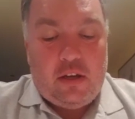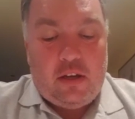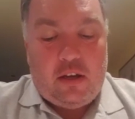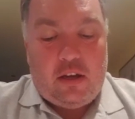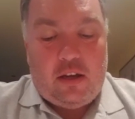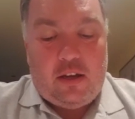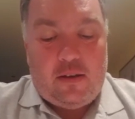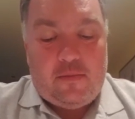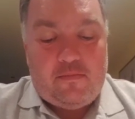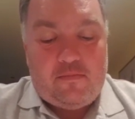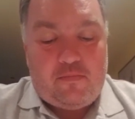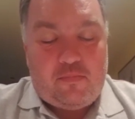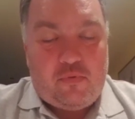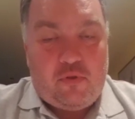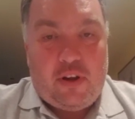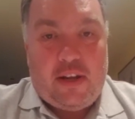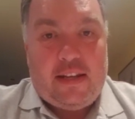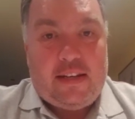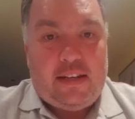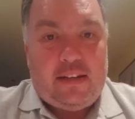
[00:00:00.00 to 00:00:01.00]
um,
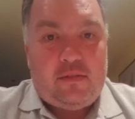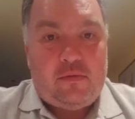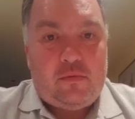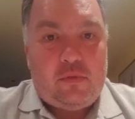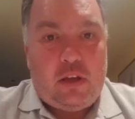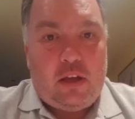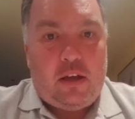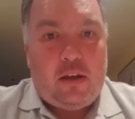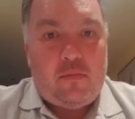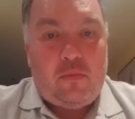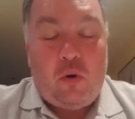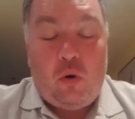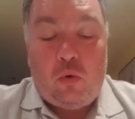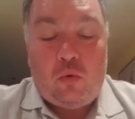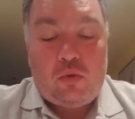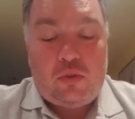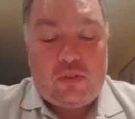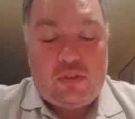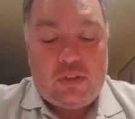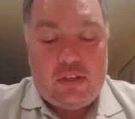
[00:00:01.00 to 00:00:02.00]
breeding um,
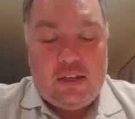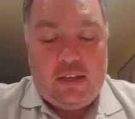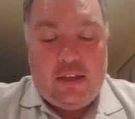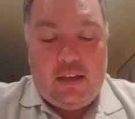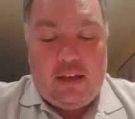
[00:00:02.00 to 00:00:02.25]
horse,